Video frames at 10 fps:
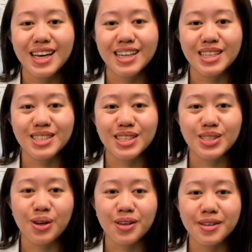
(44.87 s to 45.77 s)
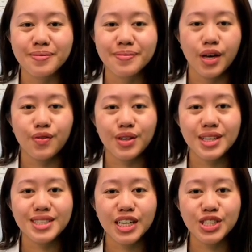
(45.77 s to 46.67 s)
Let's get started. For the
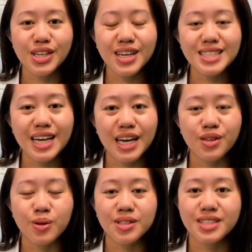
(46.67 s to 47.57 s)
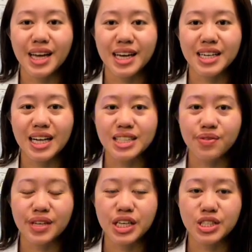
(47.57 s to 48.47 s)
section on diagnosis and
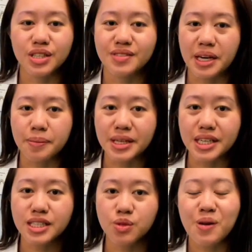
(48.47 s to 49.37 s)
classification of diabetes,